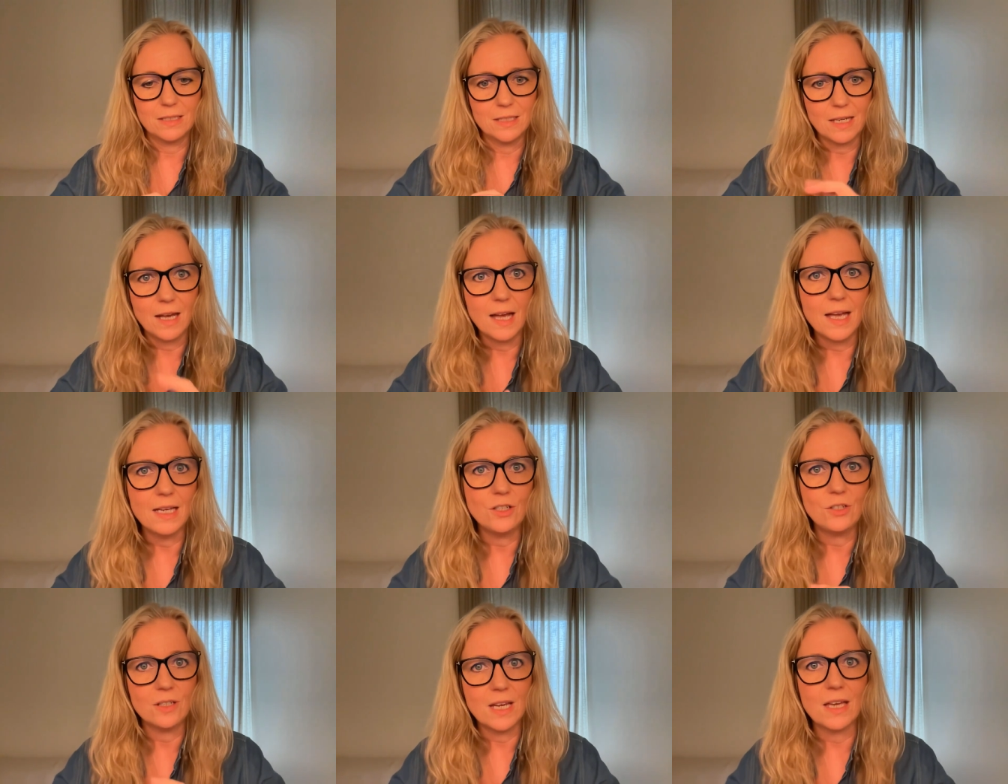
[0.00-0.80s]

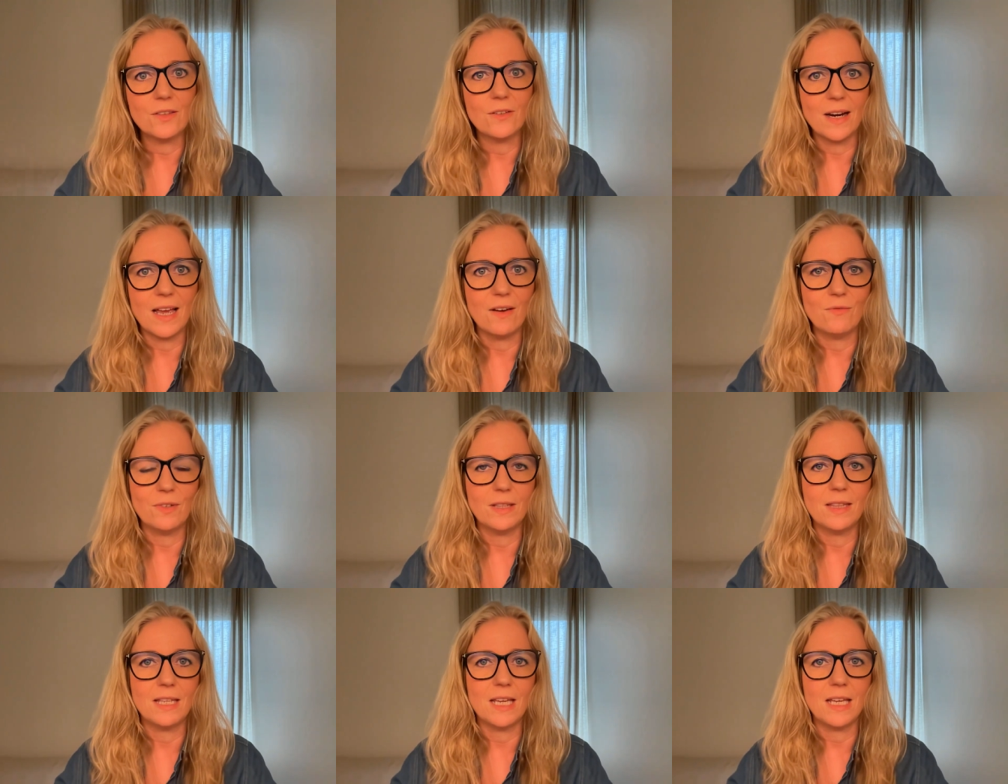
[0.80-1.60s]
tie together
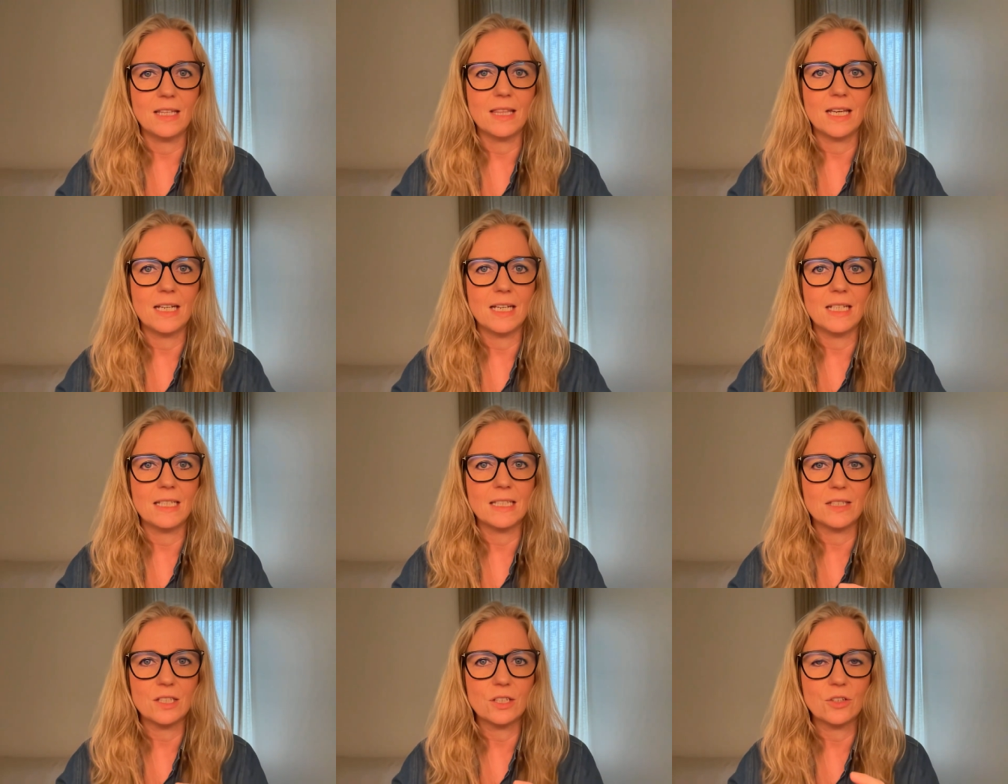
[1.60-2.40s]
everything, that
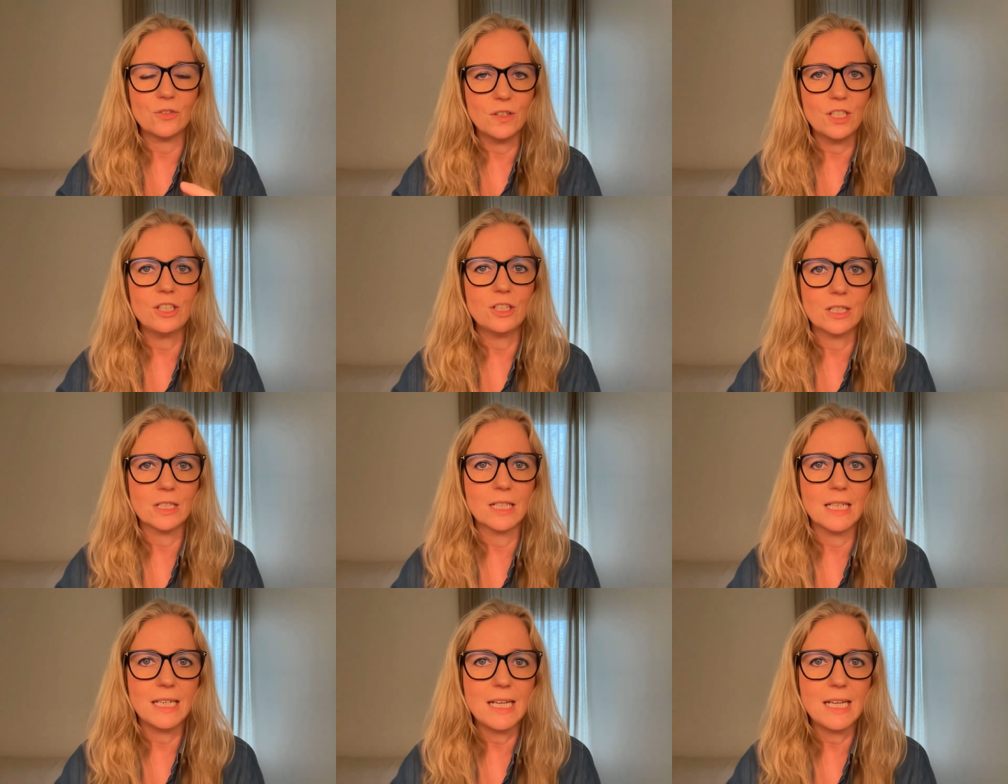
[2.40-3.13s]
it's crystal